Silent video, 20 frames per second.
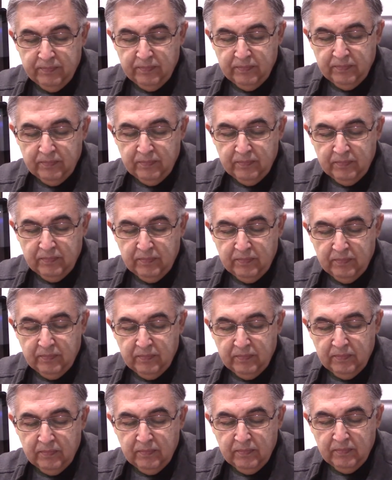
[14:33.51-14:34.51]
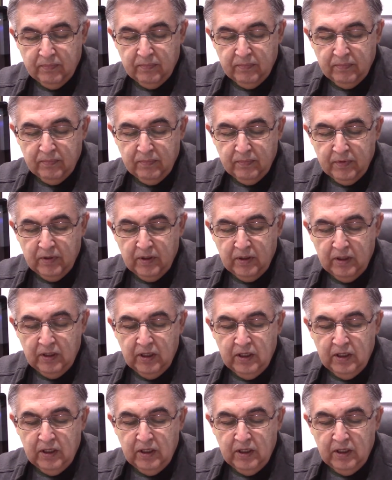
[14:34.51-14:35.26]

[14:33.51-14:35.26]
(silence)